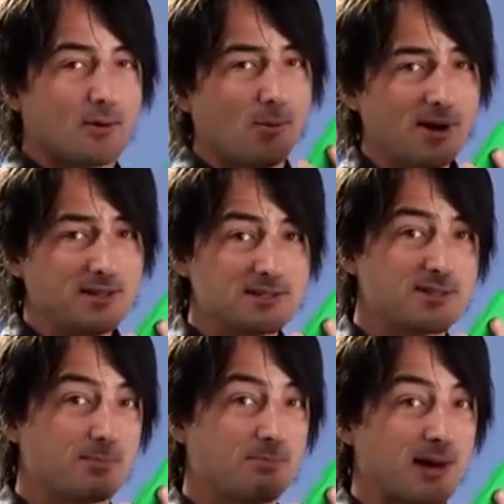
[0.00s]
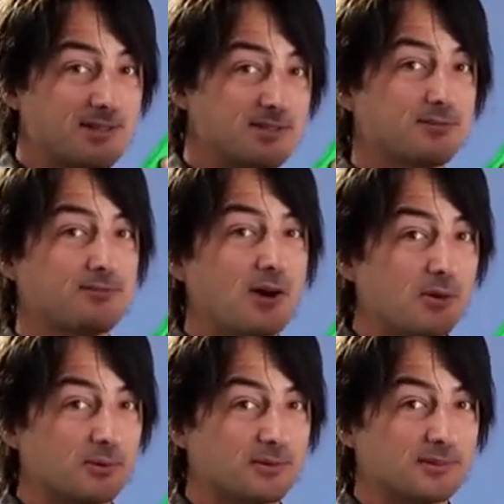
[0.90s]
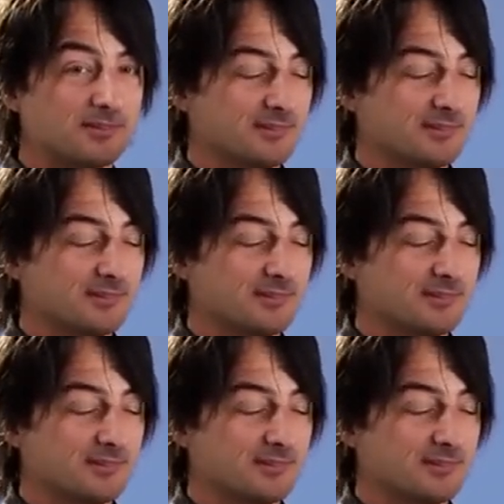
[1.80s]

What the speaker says: What is the best phone?